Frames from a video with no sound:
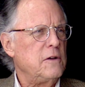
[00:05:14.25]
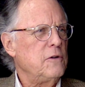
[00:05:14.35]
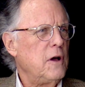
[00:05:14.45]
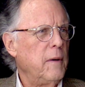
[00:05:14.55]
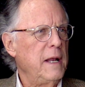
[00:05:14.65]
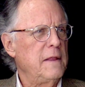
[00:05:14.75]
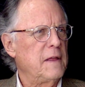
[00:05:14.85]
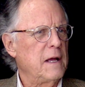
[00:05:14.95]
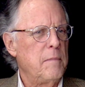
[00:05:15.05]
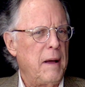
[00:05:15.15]
Do you know
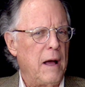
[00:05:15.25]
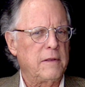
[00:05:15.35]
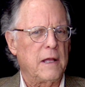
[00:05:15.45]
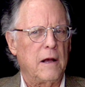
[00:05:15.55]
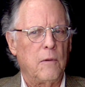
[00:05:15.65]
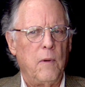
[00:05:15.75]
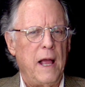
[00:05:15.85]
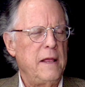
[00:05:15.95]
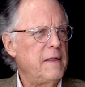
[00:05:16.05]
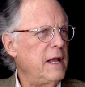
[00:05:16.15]
anything about their
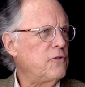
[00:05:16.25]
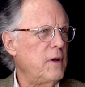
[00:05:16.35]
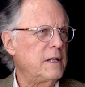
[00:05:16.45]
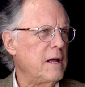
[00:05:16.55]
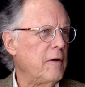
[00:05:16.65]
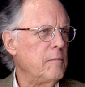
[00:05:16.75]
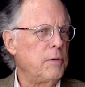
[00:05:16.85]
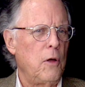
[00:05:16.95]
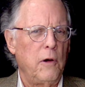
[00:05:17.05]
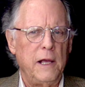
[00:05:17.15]
way they treat their
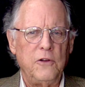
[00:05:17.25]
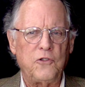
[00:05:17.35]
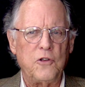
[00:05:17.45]
employees?